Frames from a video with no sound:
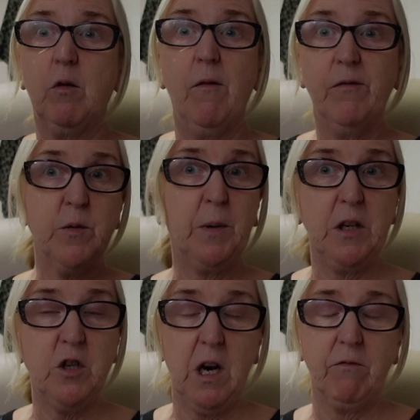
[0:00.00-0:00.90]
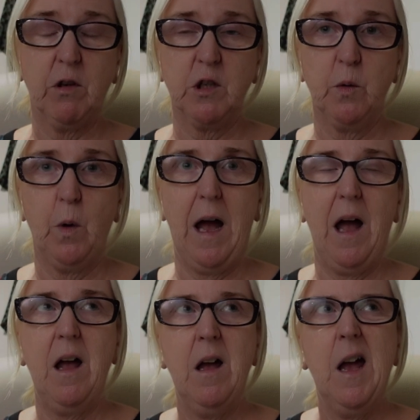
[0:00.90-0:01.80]
comfortable in general to
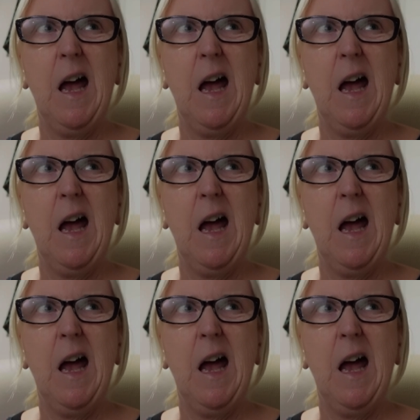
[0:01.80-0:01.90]
wear